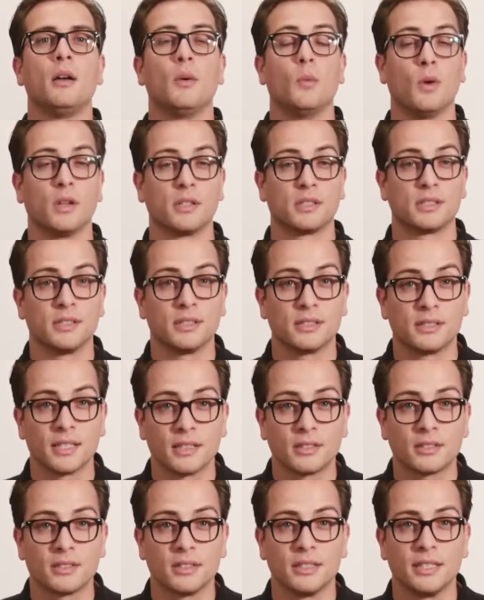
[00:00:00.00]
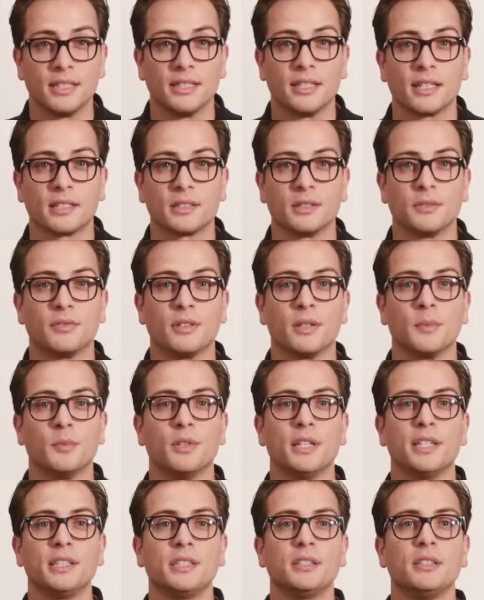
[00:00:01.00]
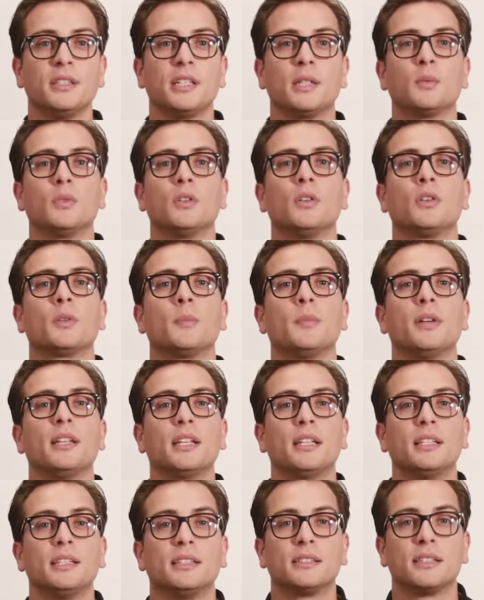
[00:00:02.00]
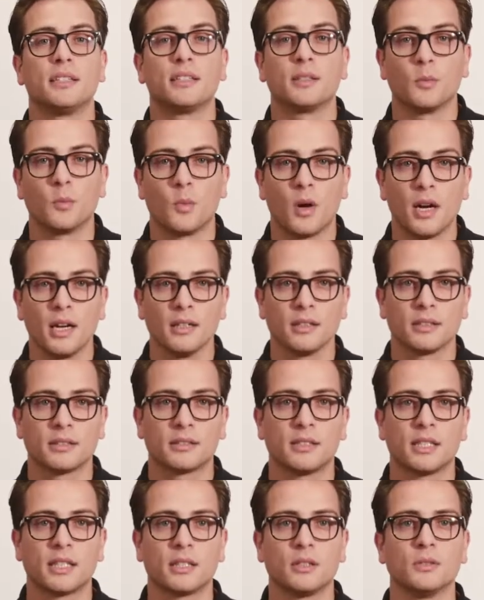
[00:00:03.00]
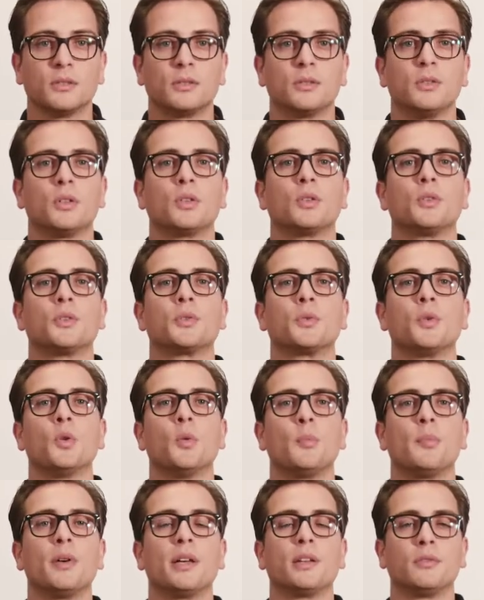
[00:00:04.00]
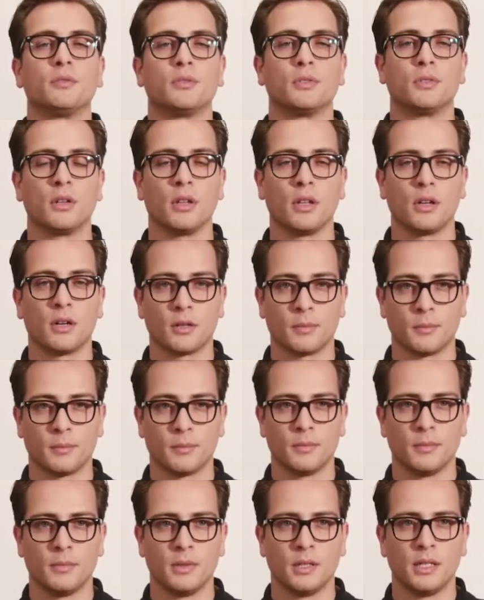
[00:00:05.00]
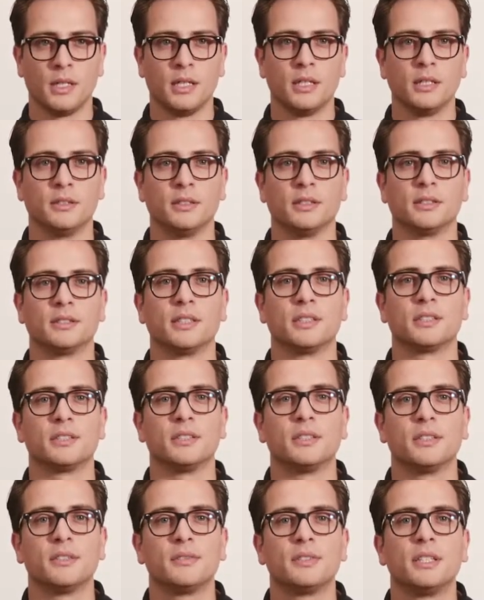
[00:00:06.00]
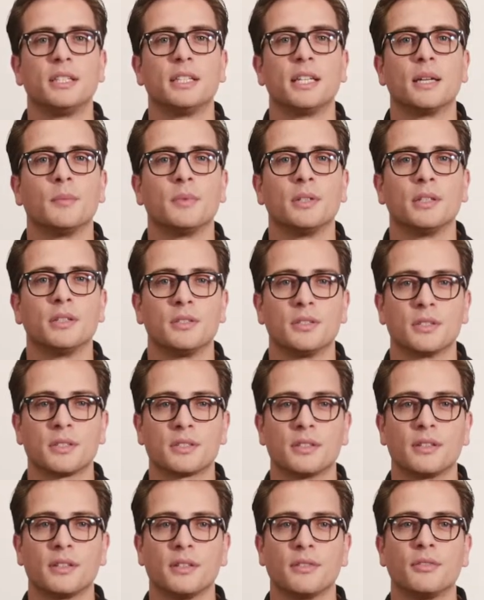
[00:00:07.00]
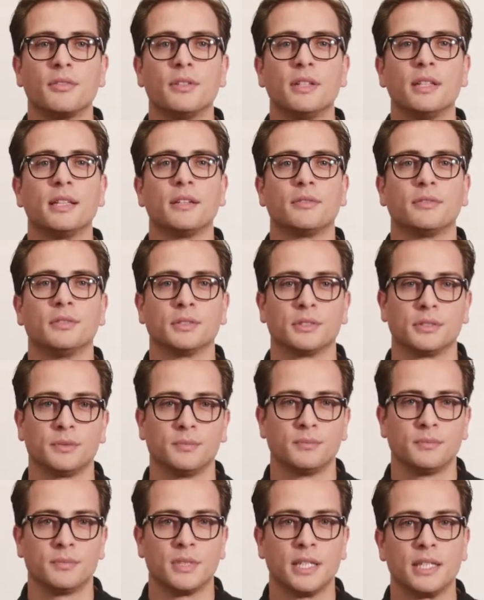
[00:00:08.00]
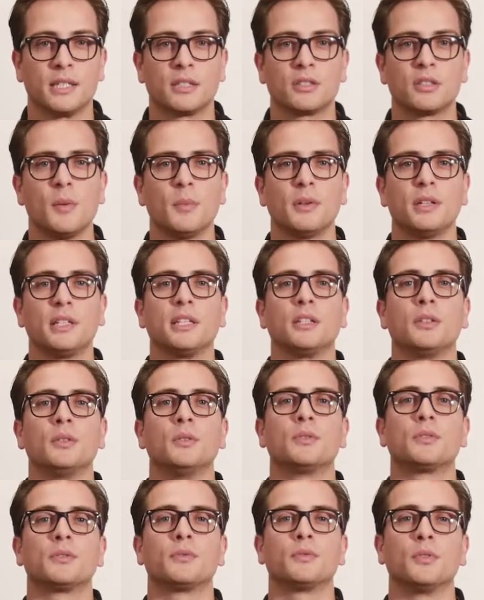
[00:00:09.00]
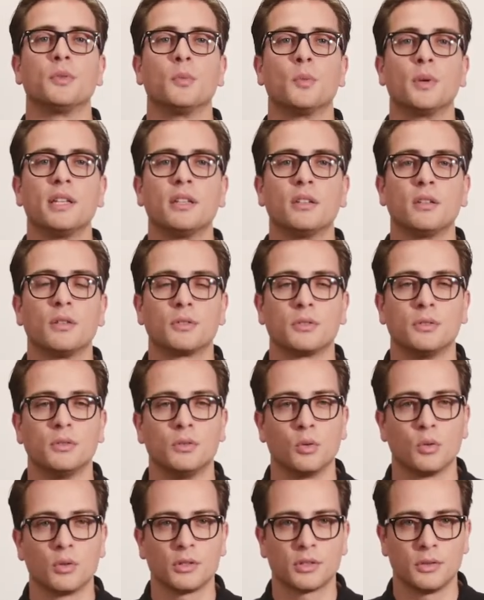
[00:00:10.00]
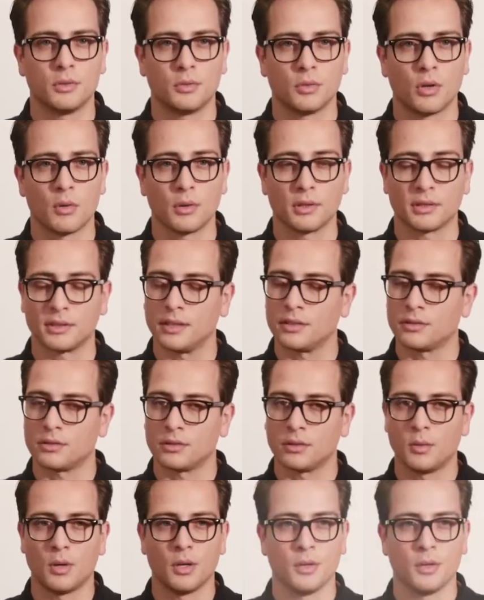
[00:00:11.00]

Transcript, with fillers: Once the sensor detects a vibration, it will automatically send a wireless signal to the control panel for alarm. The sensitivity can be adjusted in three levels. It is commonly used for windows, doors, drawers and so